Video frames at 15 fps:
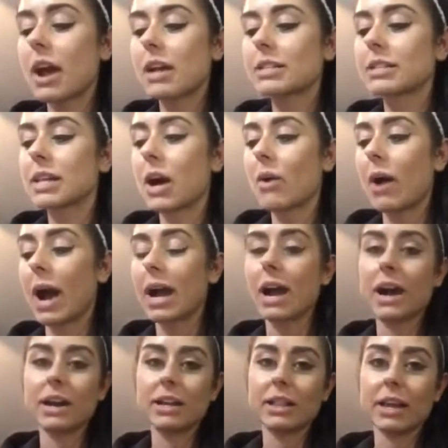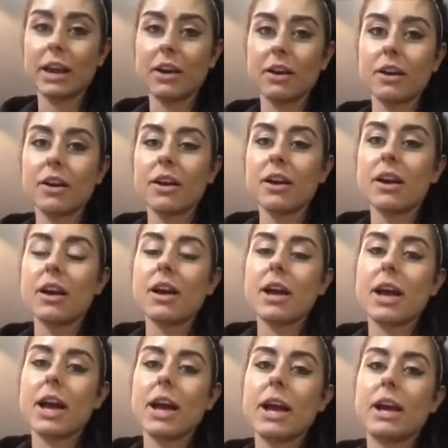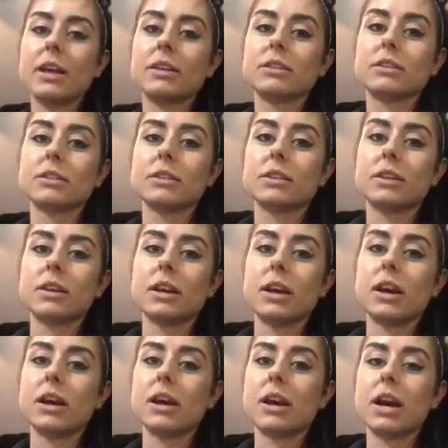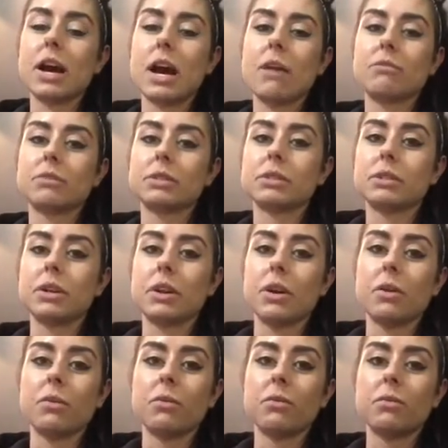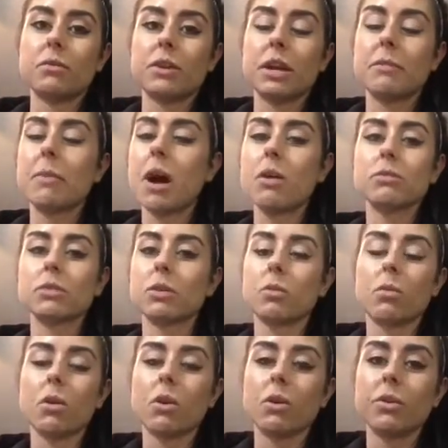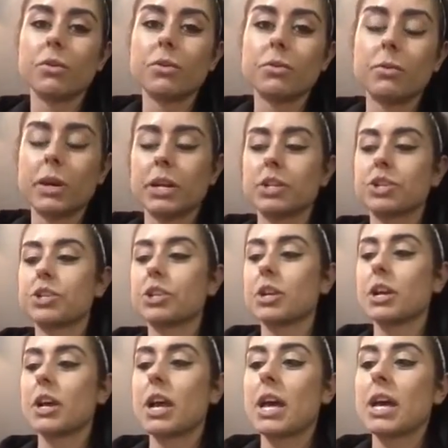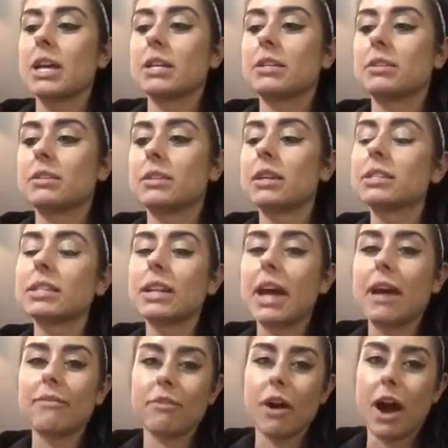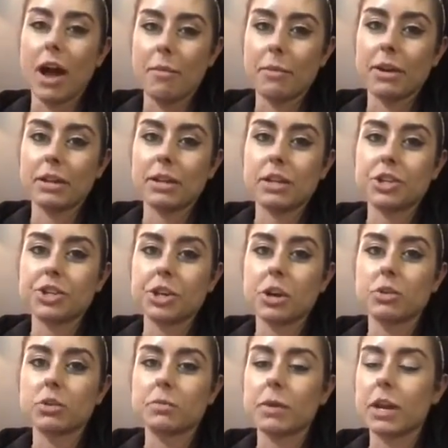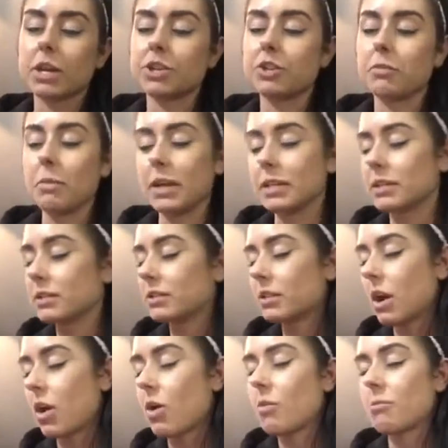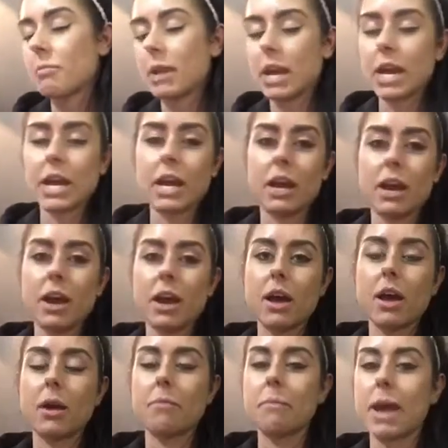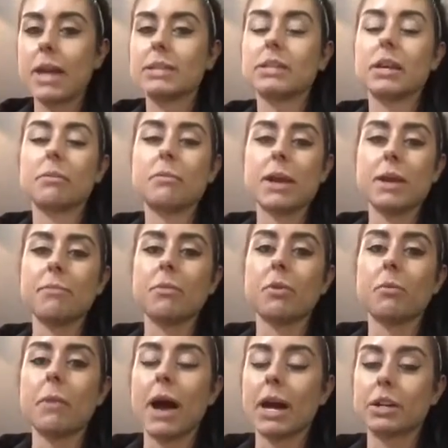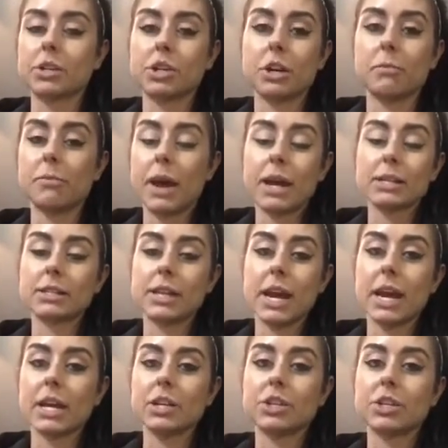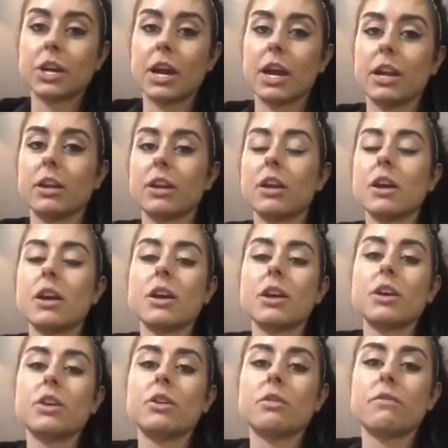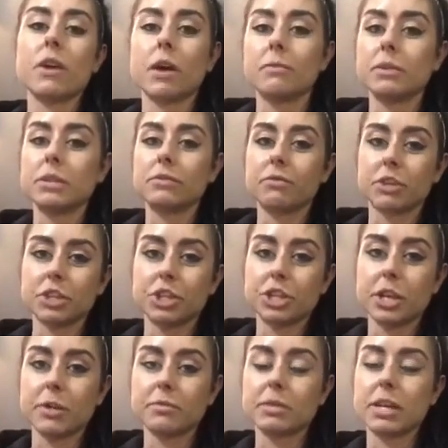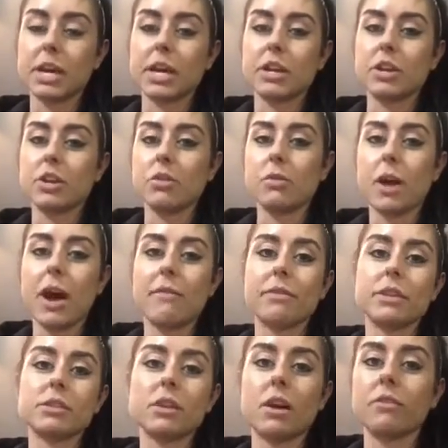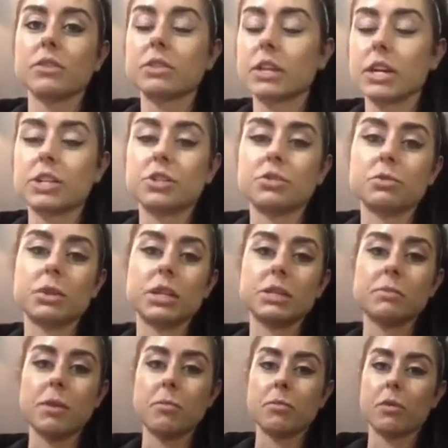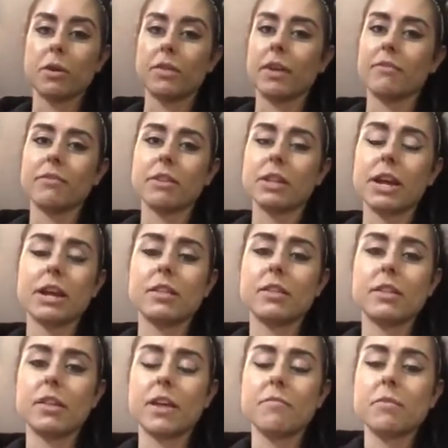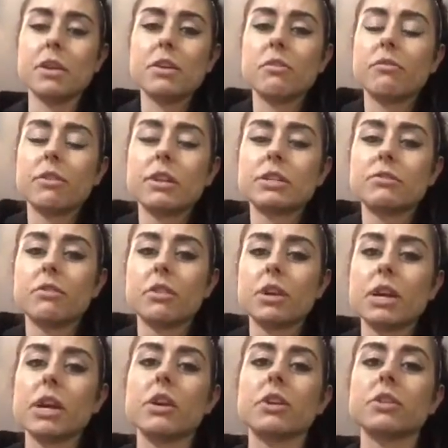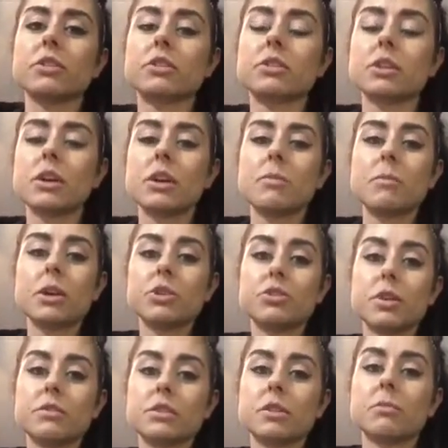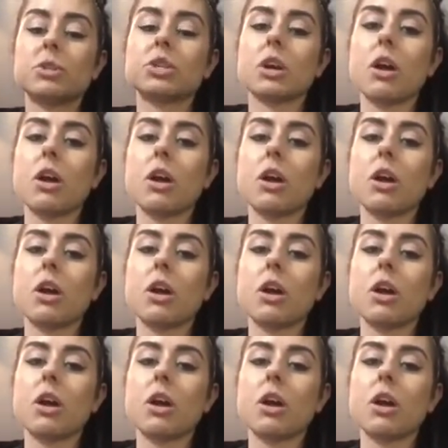So I got in there, and I was, you know, in my own little world, which doesn't ever happen at these shows because you meet so many amazing people backstage, and you develop these friendships and you have these conversations with these people, and they feel like they've been your friends for years because you have so much in